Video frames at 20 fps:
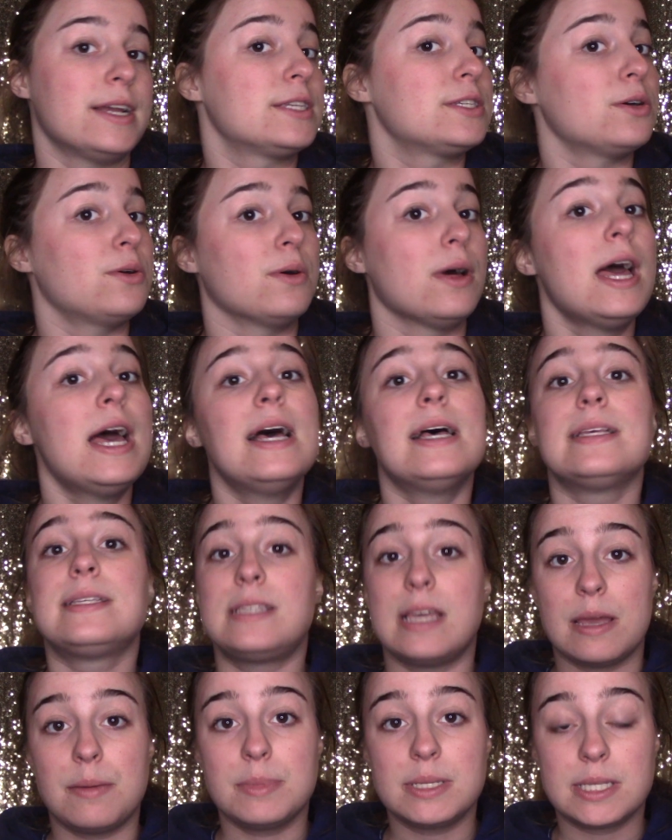So
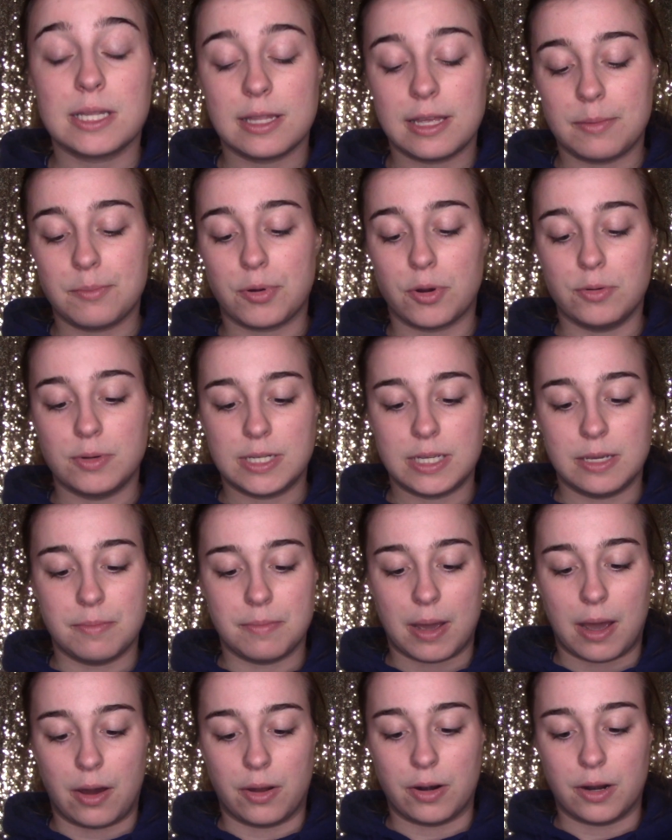same as the lean protein
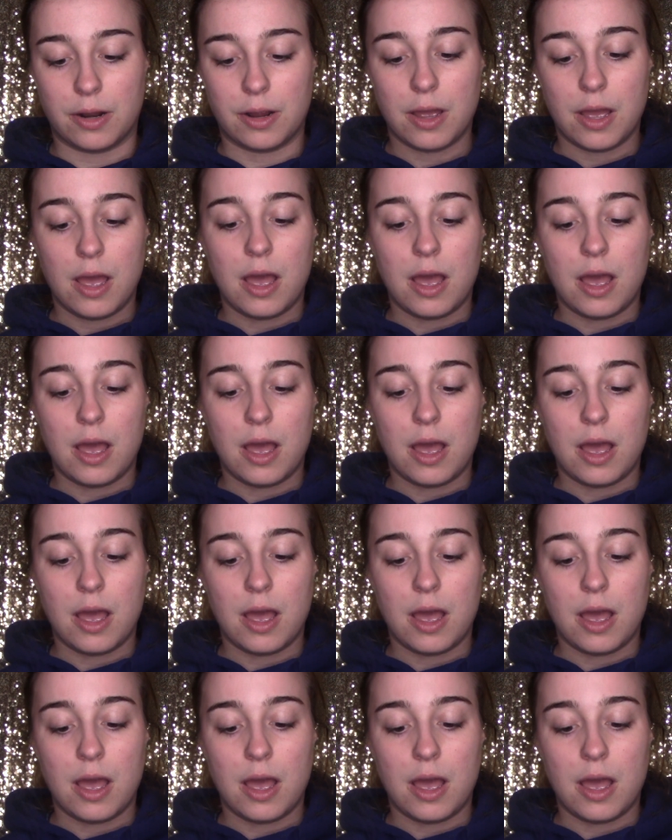powder.